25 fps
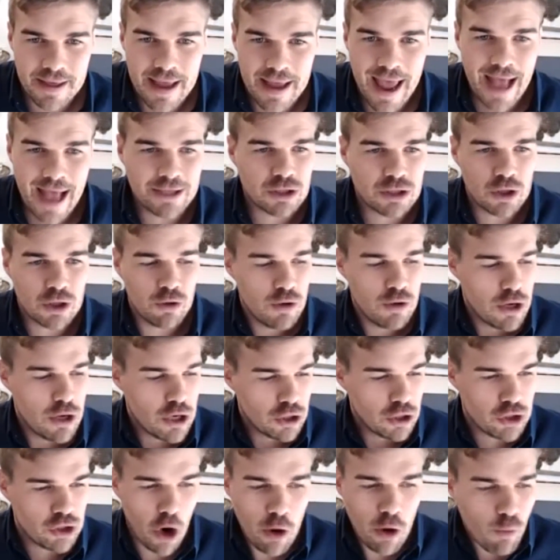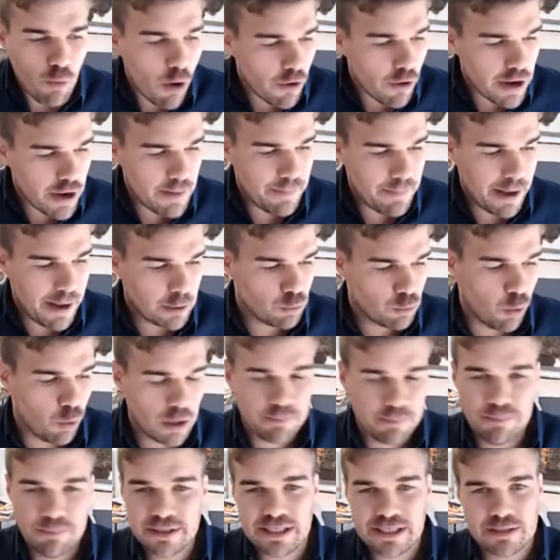And so don't worry about
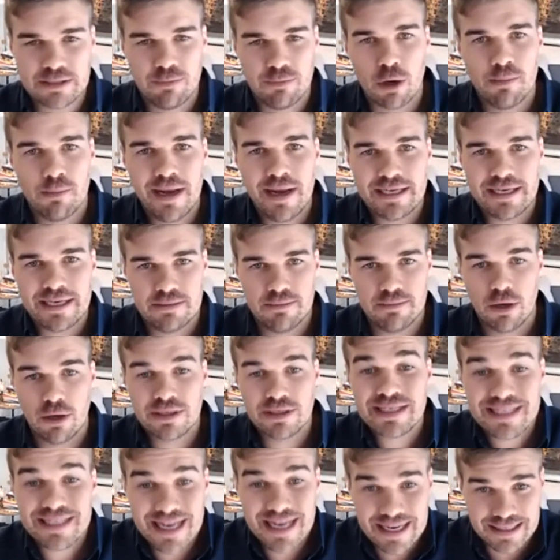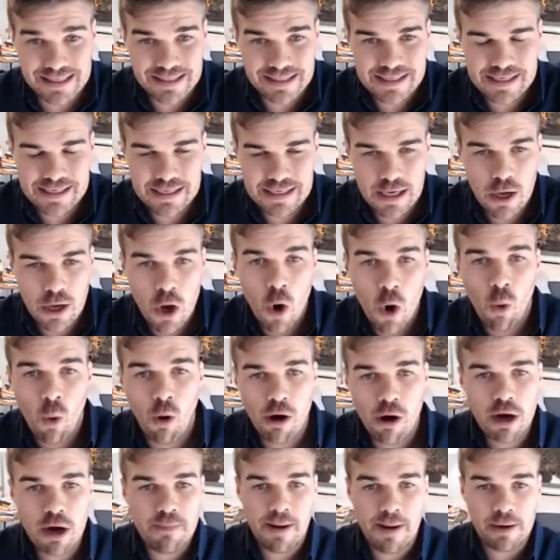what business model makes the most sense.
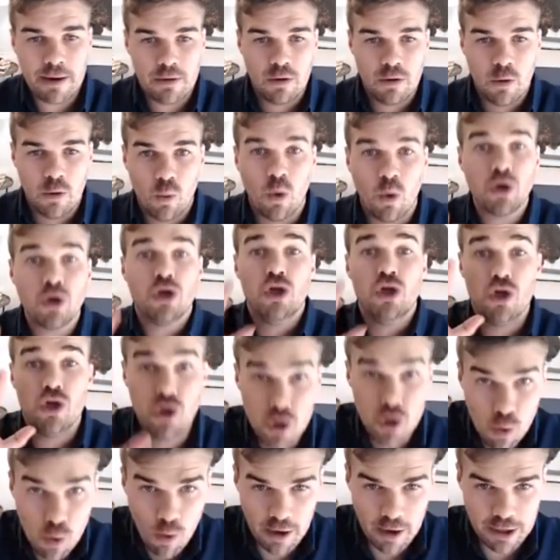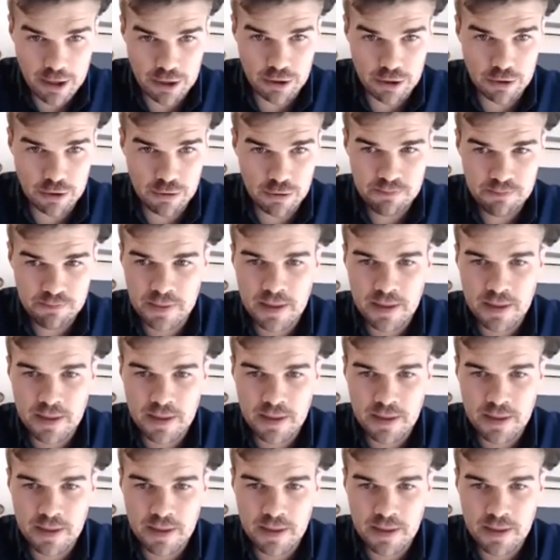Worry about what you want to do.